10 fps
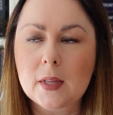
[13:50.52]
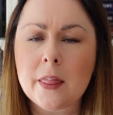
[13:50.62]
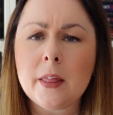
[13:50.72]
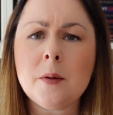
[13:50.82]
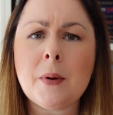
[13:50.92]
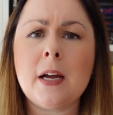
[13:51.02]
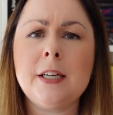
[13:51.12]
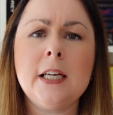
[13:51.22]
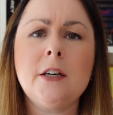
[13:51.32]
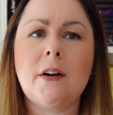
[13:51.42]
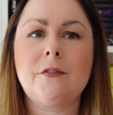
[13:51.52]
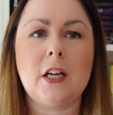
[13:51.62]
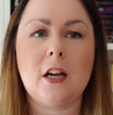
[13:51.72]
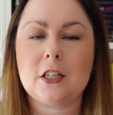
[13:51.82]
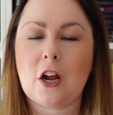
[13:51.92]
And then about a year
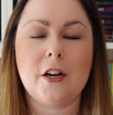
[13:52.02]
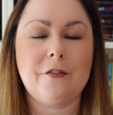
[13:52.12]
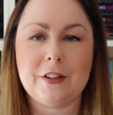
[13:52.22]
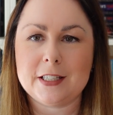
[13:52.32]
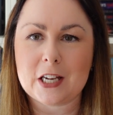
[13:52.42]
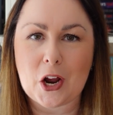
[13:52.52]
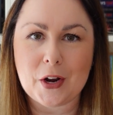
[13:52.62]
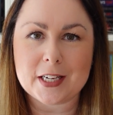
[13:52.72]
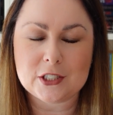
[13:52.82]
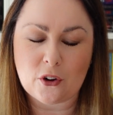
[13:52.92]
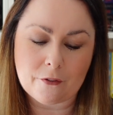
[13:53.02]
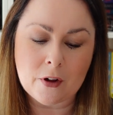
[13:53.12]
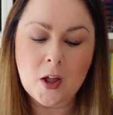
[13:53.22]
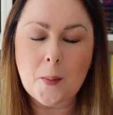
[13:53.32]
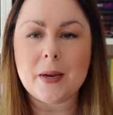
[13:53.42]
after kind of this Oleg sort
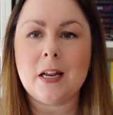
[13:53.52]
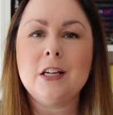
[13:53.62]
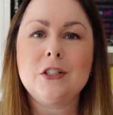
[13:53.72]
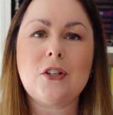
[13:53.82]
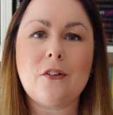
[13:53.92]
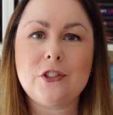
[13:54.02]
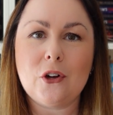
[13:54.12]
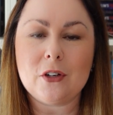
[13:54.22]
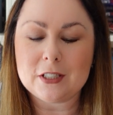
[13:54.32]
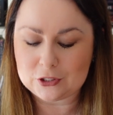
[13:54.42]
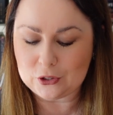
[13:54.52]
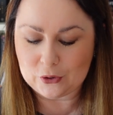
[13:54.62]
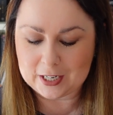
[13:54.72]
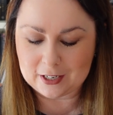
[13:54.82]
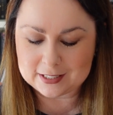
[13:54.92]
of been soft
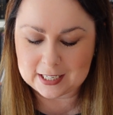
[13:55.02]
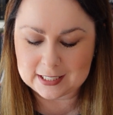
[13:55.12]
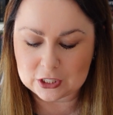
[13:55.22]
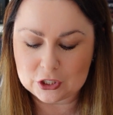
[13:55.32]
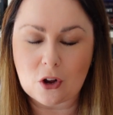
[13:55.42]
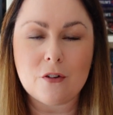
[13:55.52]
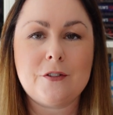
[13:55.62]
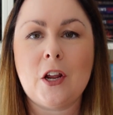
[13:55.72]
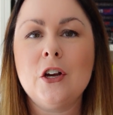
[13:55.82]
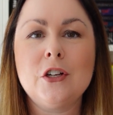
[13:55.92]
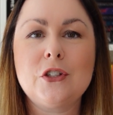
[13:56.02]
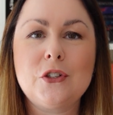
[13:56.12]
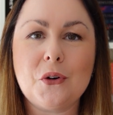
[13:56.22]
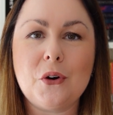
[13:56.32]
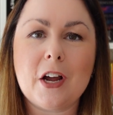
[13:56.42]
stalking, I'd say it's a soft
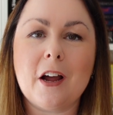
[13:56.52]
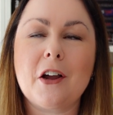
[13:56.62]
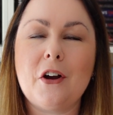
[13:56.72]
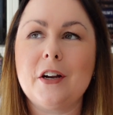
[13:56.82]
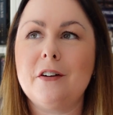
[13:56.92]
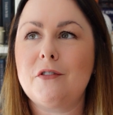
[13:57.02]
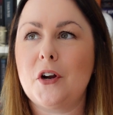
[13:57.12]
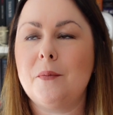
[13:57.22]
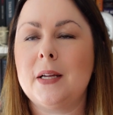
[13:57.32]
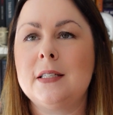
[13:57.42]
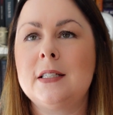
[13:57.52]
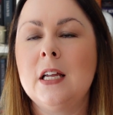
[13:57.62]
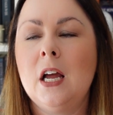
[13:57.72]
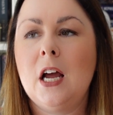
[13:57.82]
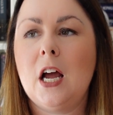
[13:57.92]
stalker kind of romance,
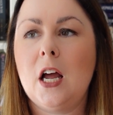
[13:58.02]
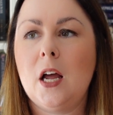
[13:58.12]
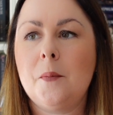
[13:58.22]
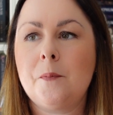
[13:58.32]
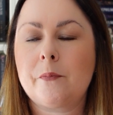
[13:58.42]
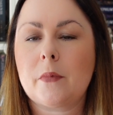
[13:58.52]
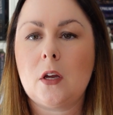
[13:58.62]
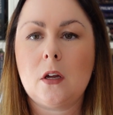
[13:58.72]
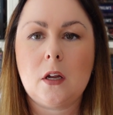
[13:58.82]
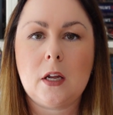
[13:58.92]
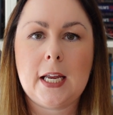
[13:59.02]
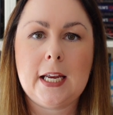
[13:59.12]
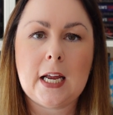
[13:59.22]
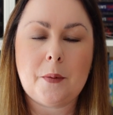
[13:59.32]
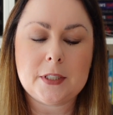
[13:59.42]

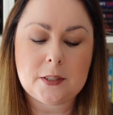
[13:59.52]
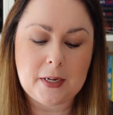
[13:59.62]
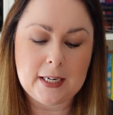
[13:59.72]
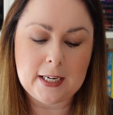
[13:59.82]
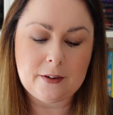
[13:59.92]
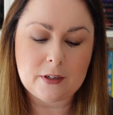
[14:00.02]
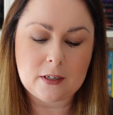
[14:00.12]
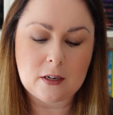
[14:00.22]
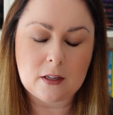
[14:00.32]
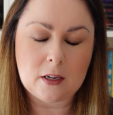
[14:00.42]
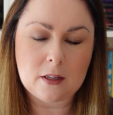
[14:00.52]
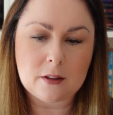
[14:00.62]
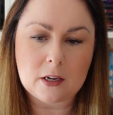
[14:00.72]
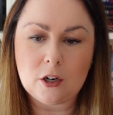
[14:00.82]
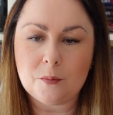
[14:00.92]
he happens to be leaving
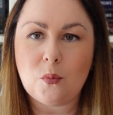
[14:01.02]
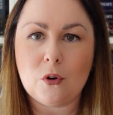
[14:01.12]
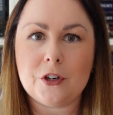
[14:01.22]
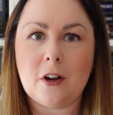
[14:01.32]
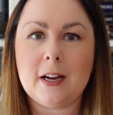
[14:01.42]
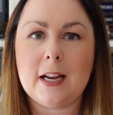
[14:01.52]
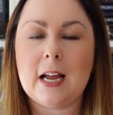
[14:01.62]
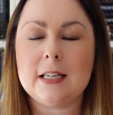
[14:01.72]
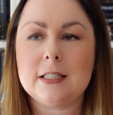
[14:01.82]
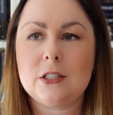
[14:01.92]
the club one night, and